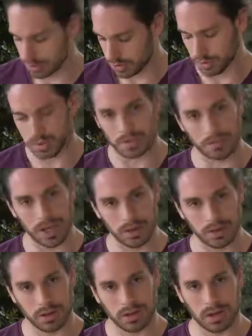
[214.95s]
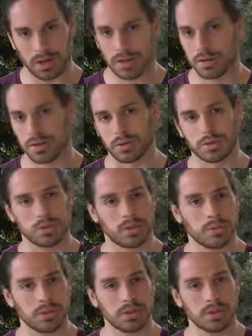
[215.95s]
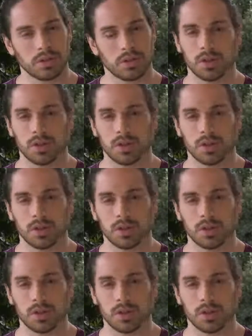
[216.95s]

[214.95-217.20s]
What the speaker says: Talk to men, talk to women,